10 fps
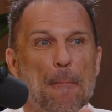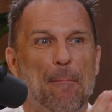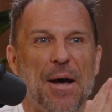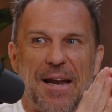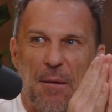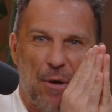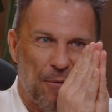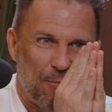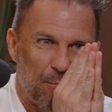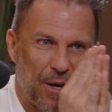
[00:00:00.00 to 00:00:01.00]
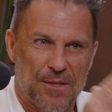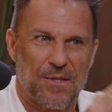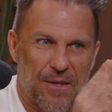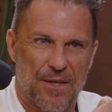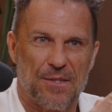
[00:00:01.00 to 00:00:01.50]
But
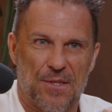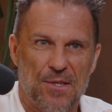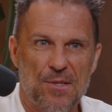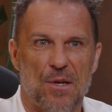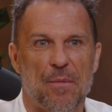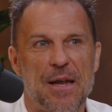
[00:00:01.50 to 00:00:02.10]
it's a system.